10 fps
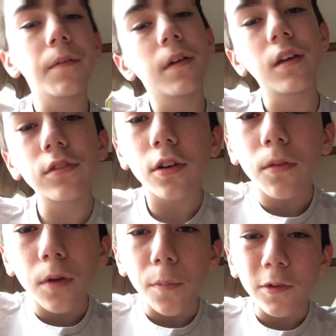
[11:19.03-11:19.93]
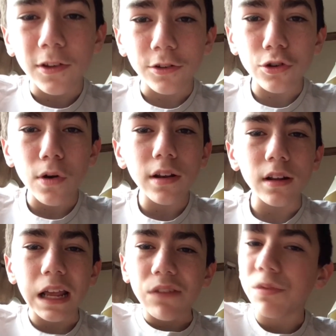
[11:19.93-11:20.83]
So, hope you enjoyed.
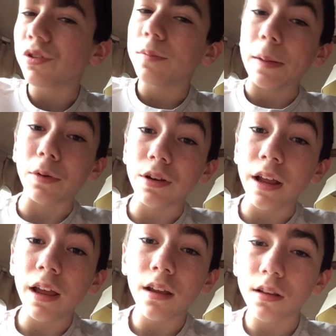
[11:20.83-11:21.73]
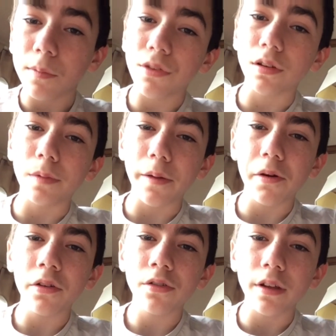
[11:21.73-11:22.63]
Have an amazing Kablamo day. Amazing
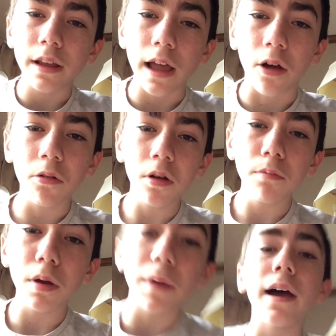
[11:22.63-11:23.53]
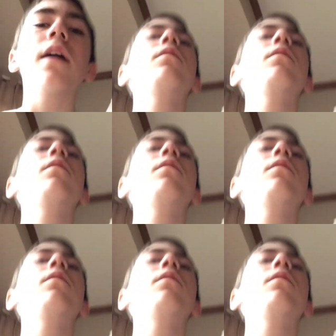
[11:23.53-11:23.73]
Kablamo, signing out. Bye-bye.